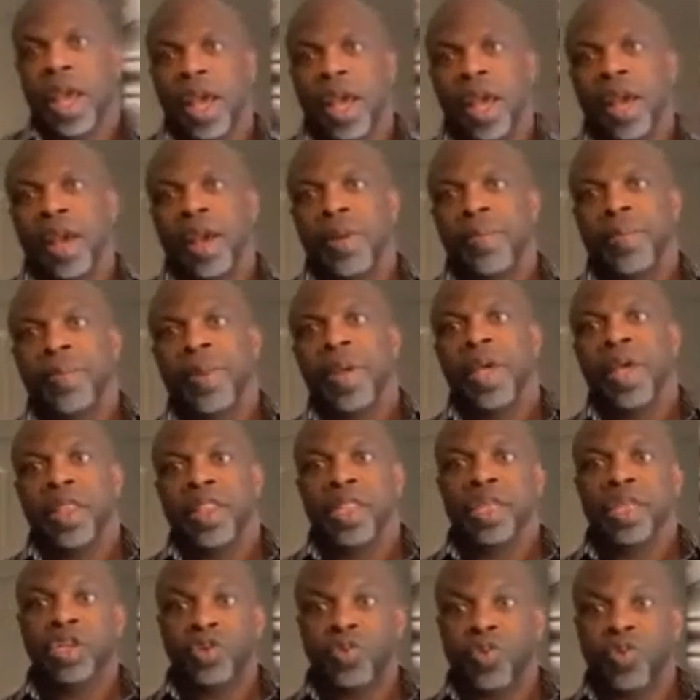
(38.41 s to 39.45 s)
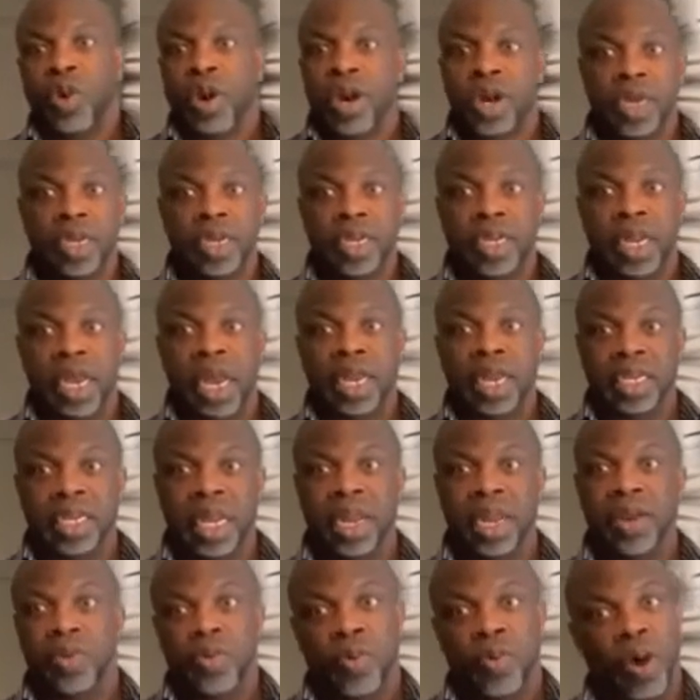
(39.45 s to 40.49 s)
And this word, I
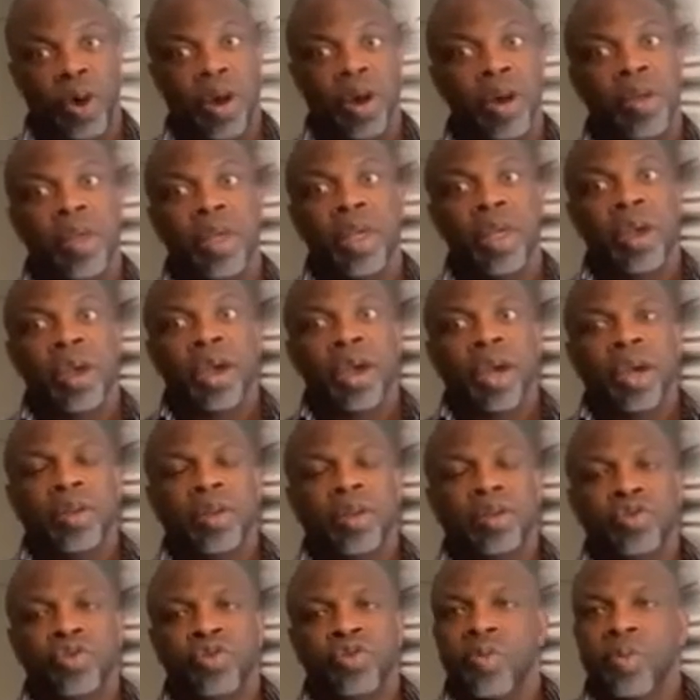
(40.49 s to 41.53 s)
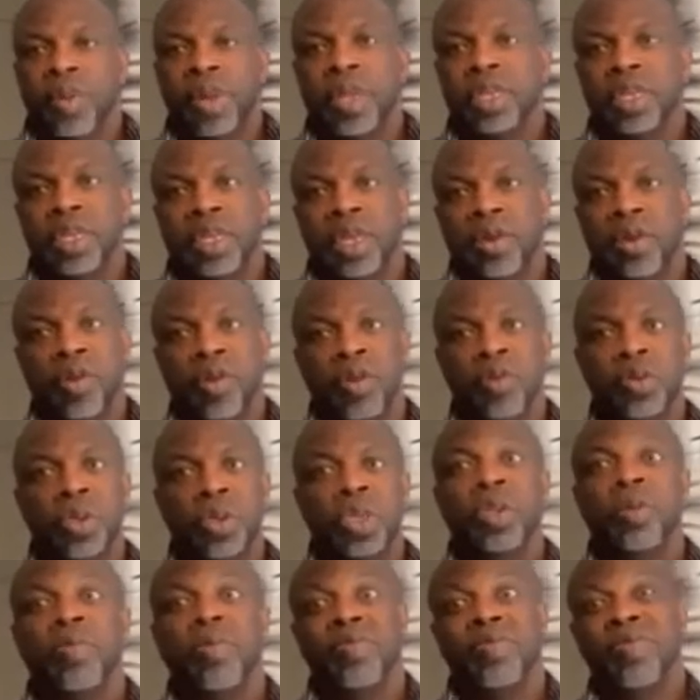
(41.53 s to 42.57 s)
tell you what, 2 months ago,
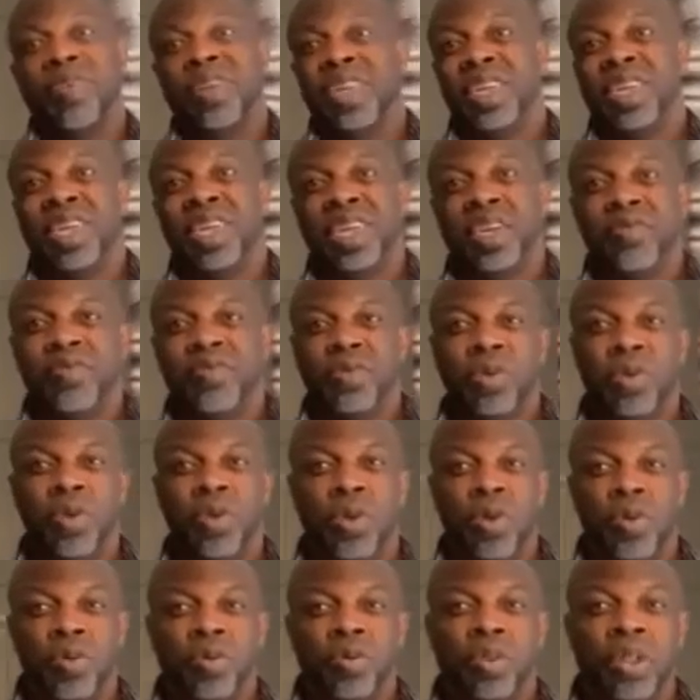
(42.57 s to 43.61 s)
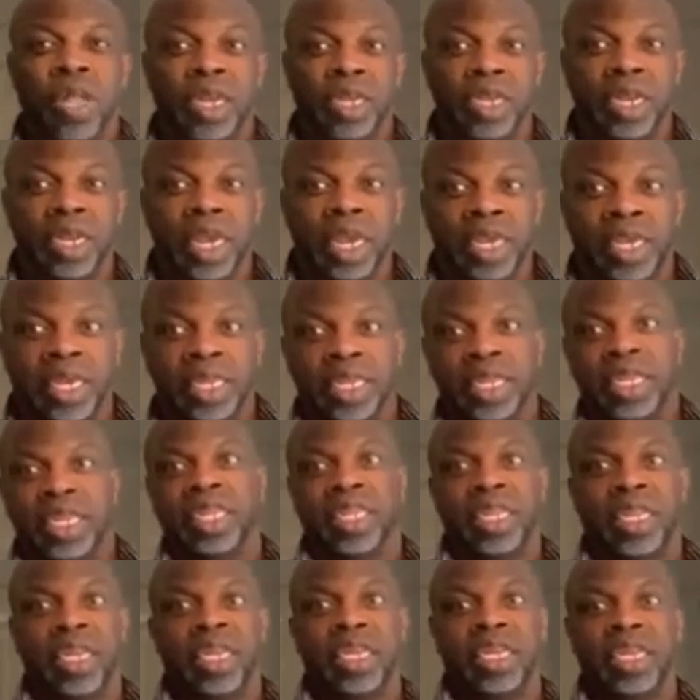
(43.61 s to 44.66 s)
some of us didn't even know that it
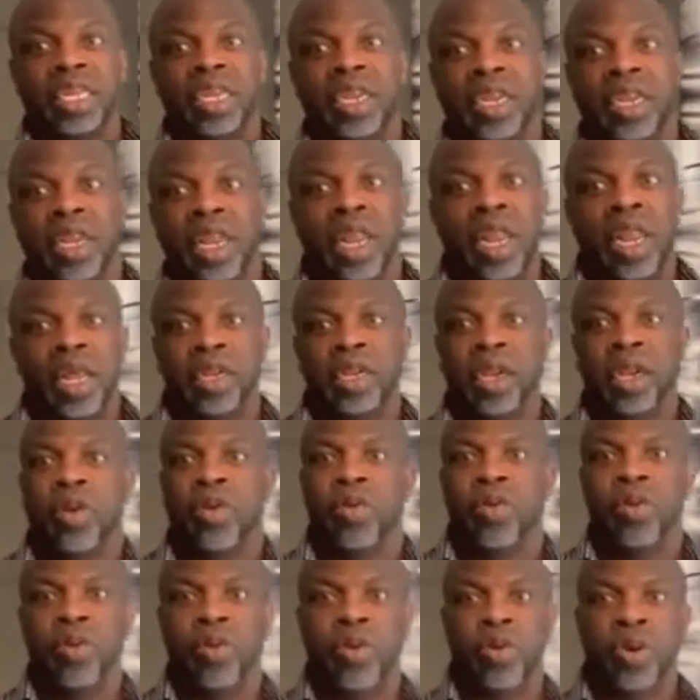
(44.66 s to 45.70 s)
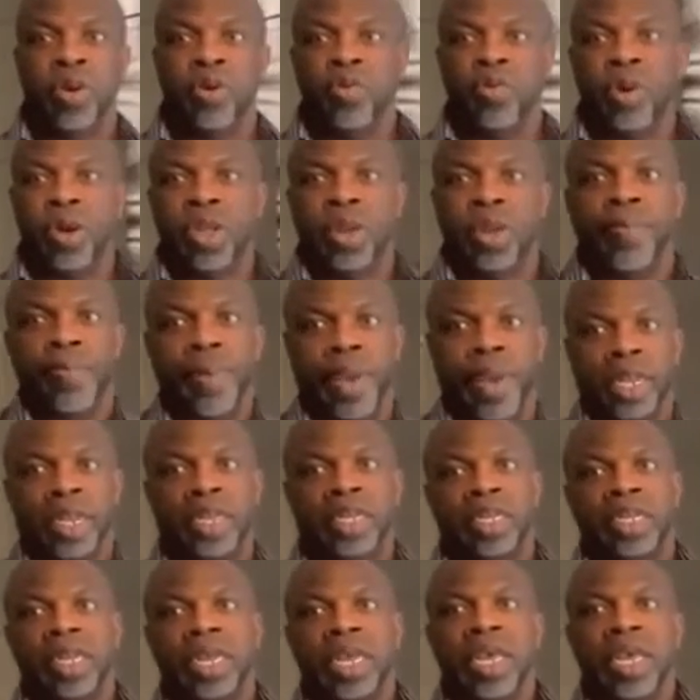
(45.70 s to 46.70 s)
existed, let alone knowing what it meant.